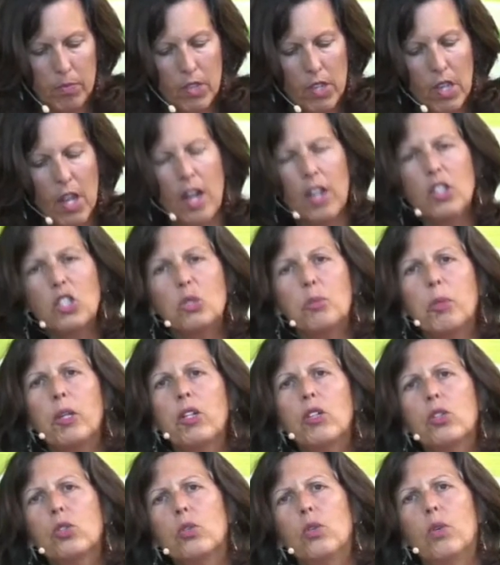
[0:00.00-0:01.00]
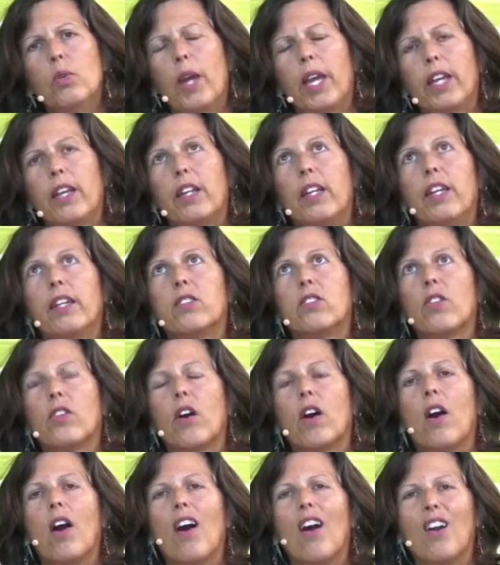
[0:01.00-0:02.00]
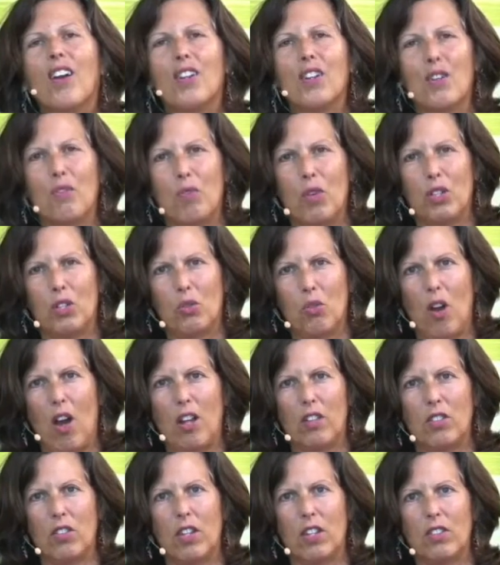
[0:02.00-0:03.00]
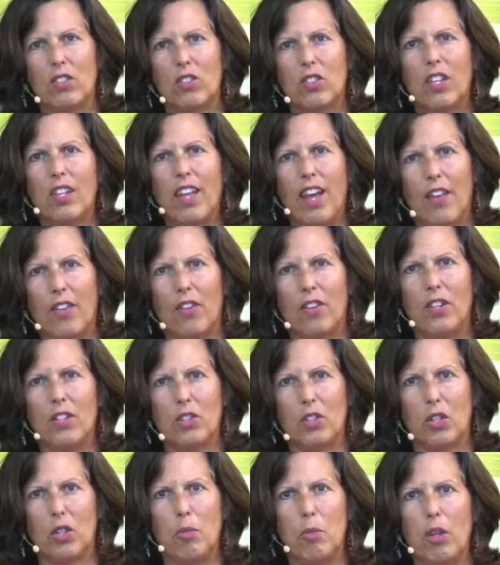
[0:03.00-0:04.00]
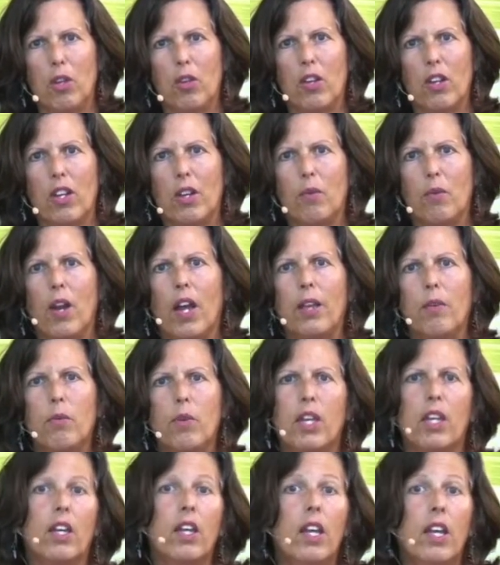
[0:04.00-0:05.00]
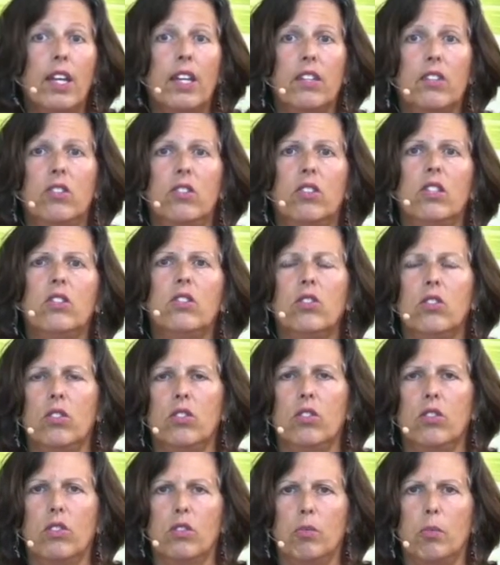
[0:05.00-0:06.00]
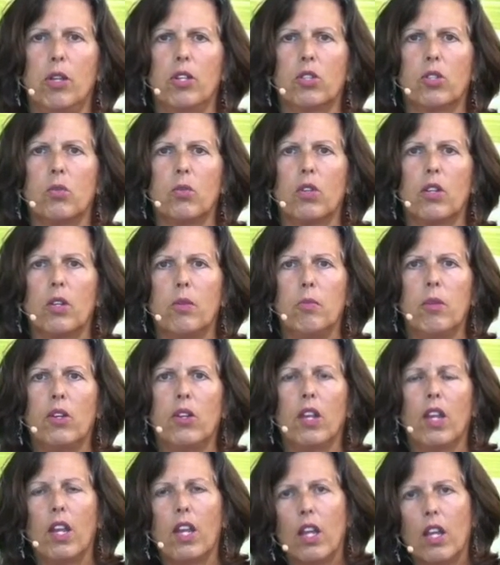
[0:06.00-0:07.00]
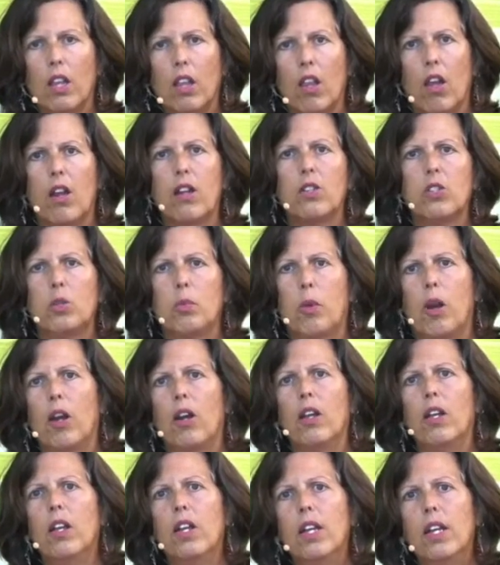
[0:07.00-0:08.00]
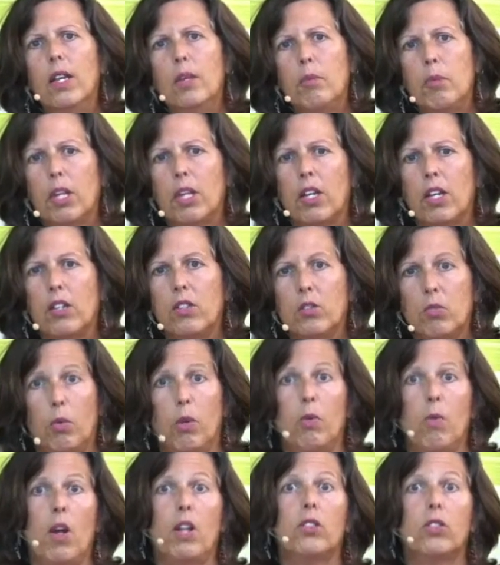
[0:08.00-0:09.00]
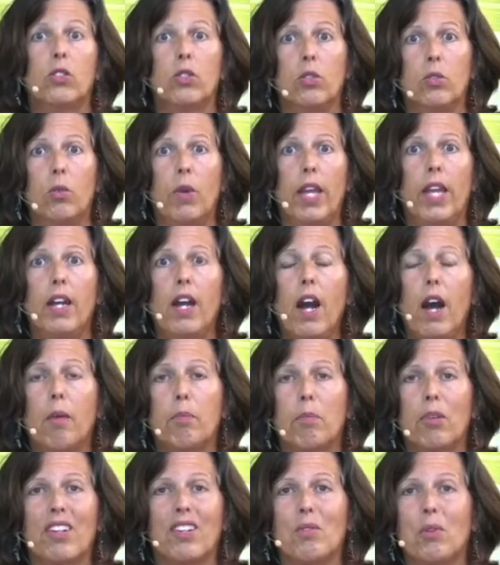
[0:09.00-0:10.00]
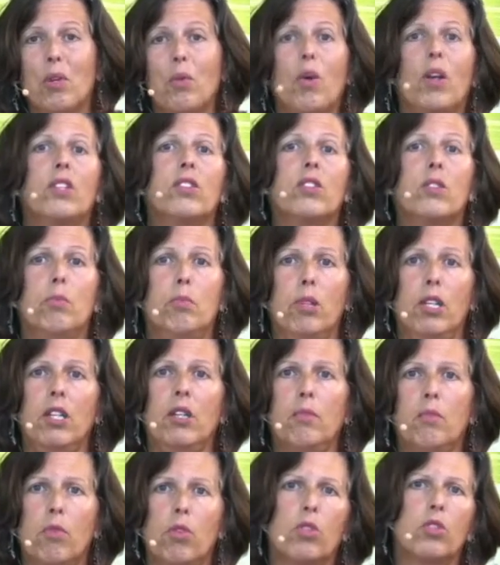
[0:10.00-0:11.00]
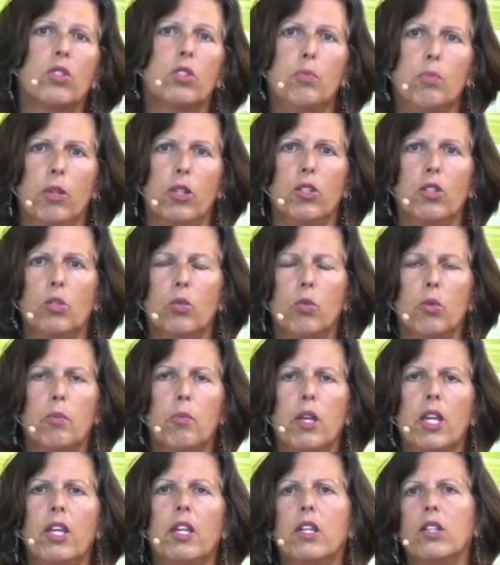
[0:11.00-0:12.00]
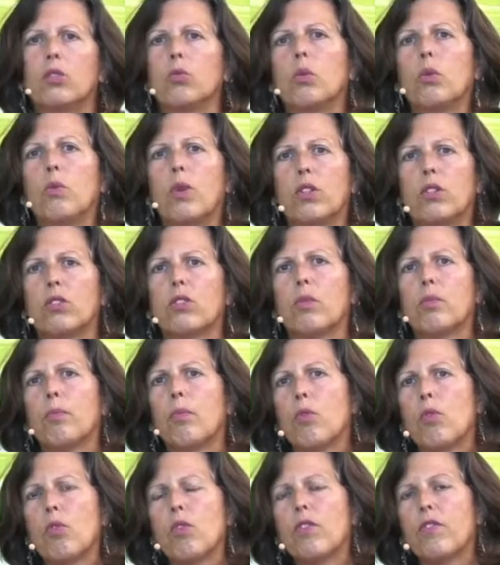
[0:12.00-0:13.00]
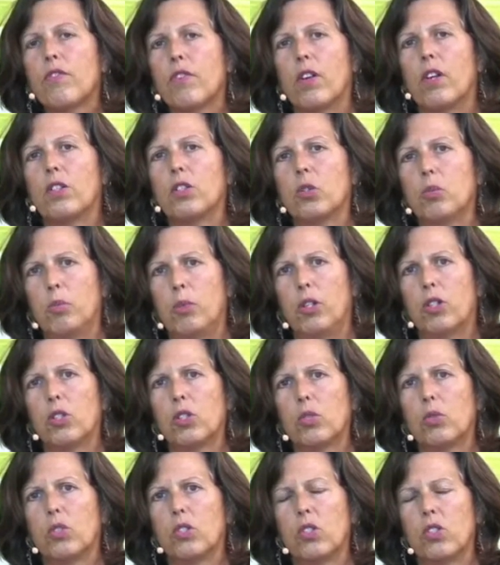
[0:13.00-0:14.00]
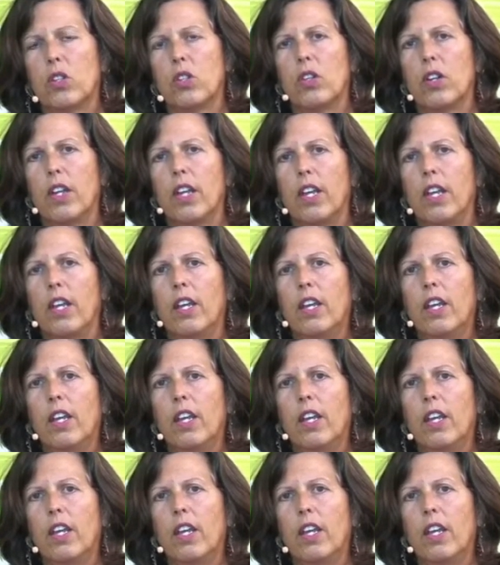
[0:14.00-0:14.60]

Our spiritual awakening is at the heart of what draws us together as a community, right? We exist as a spiritual community in large part because we want to wake up. We want to be more spiritual beings. We want support for our spiritual journey.